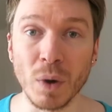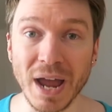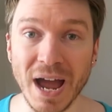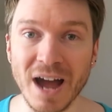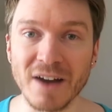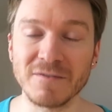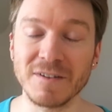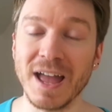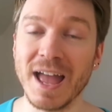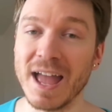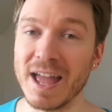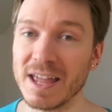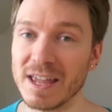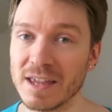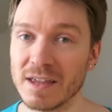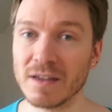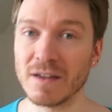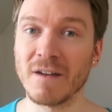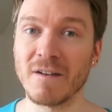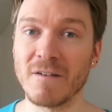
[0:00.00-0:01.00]
We have
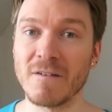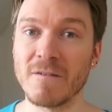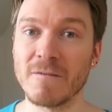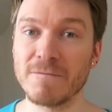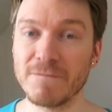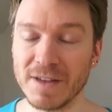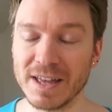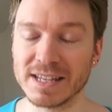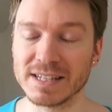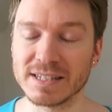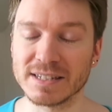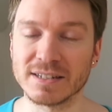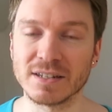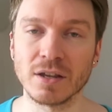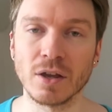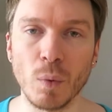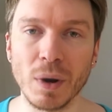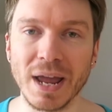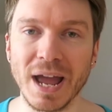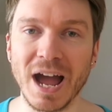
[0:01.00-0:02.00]
a fist,
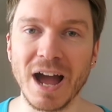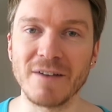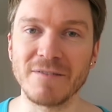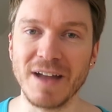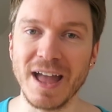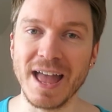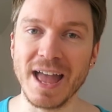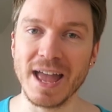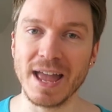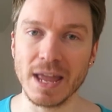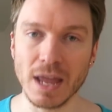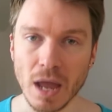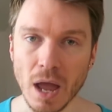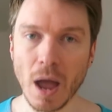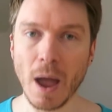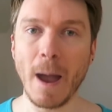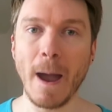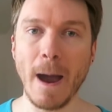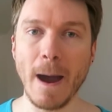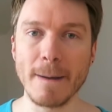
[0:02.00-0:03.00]
we have a
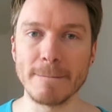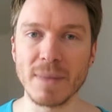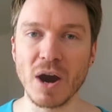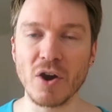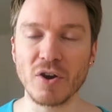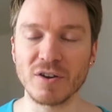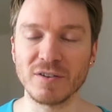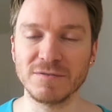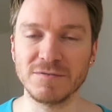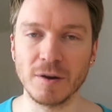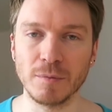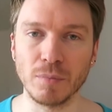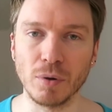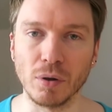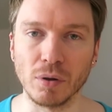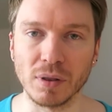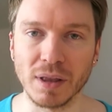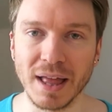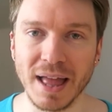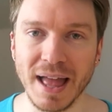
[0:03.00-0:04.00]
American
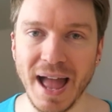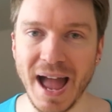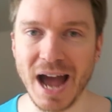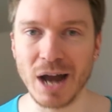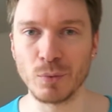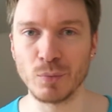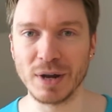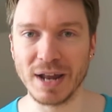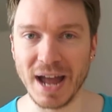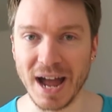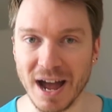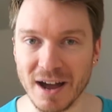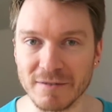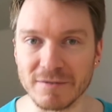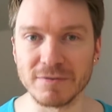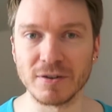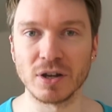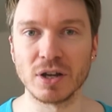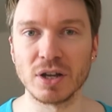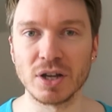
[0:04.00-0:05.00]
football, and we
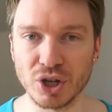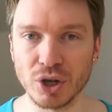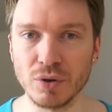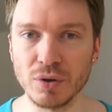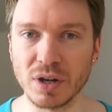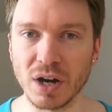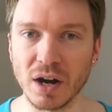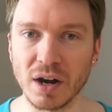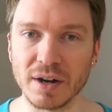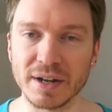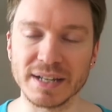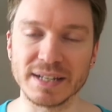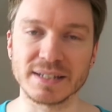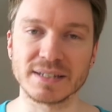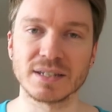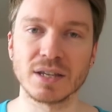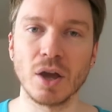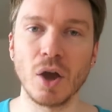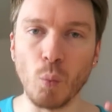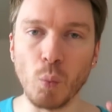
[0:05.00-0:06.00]
have two
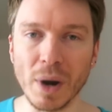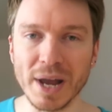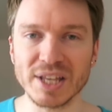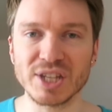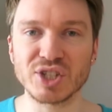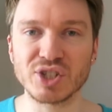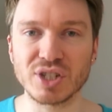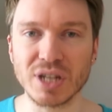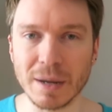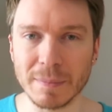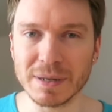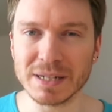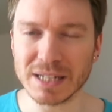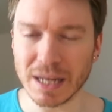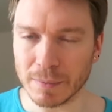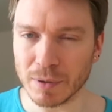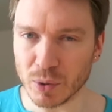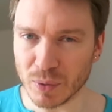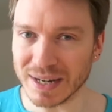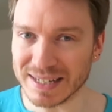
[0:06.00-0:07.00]
guys. Which
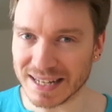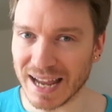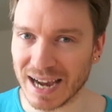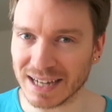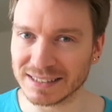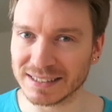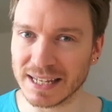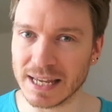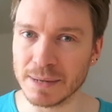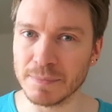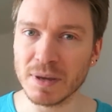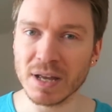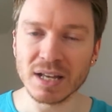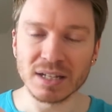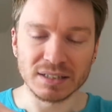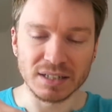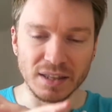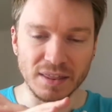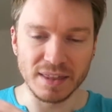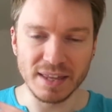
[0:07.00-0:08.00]
WWE tag team
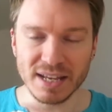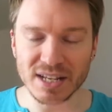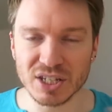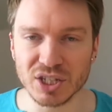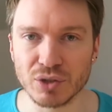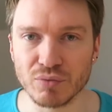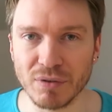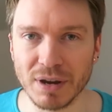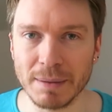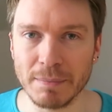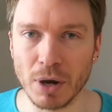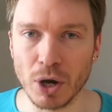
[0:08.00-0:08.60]
do these three